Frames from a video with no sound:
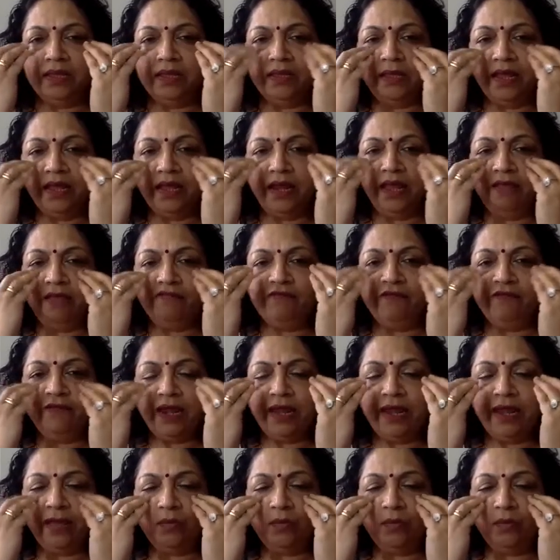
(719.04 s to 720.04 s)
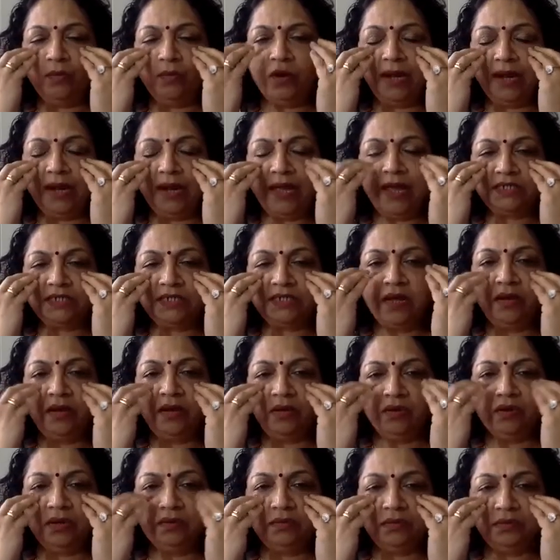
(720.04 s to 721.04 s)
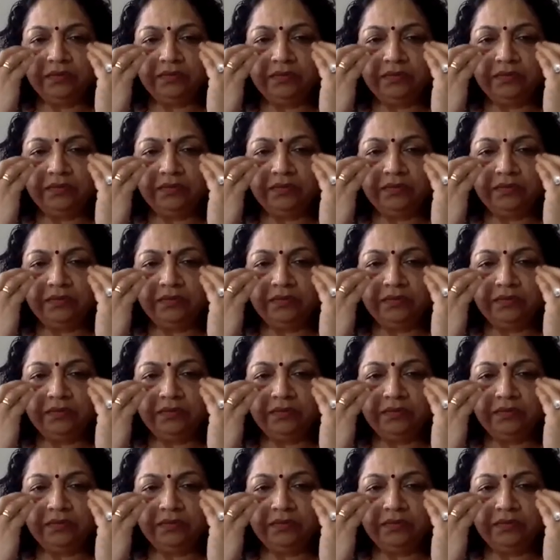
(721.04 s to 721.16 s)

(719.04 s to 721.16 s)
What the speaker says: that I feel I would lash out